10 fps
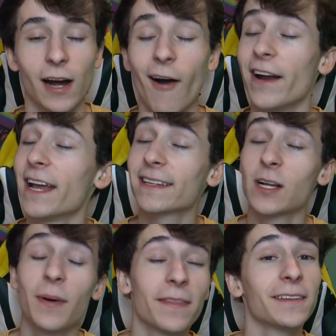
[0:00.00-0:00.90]
Alright, next
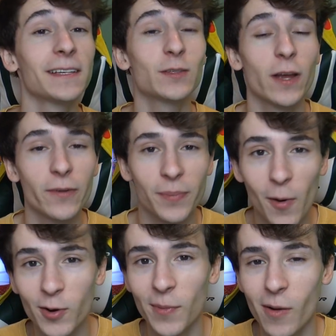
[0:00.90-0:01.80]
up on the list, we have a
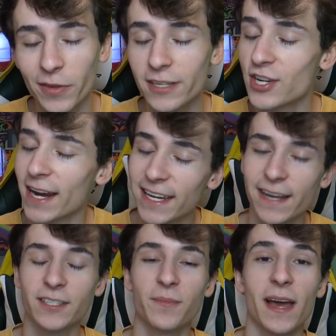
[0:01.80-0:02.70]
Pokemon with a
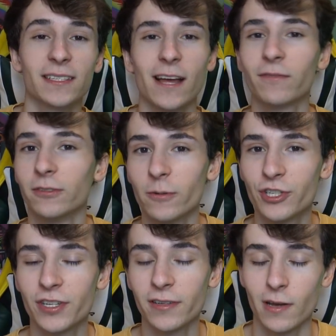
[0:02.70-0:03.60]
Gigantamax
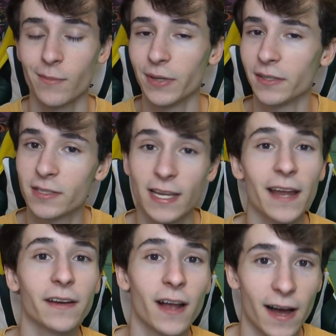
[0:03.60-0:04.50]
evolution, being
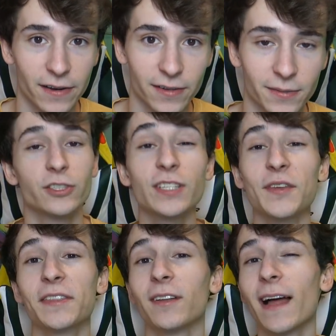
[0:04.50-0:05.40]
Sandaconda. Just
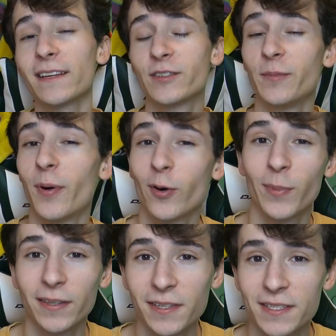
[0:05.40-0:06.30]
like the last 2
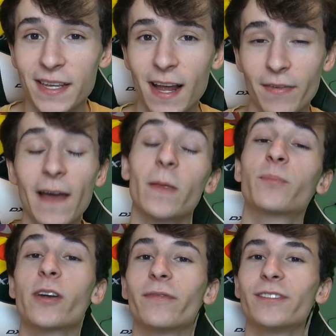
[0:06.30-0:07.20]
Pokemon listed, I've had the
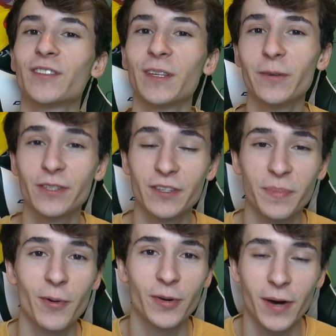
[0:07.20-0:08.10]
privilege to use this
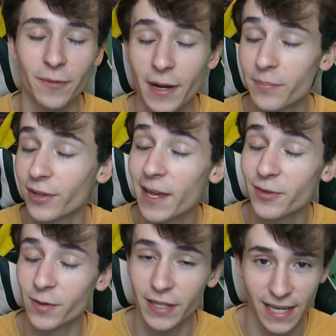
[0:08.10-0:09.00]
Pokemon in my
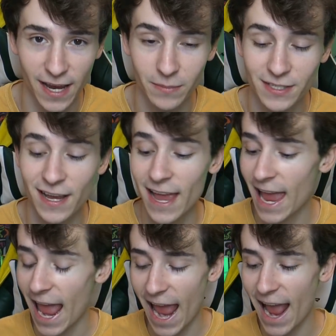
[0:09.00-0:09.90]
playthrough of the games,
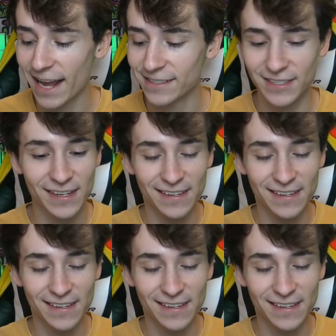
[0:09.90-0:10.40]
and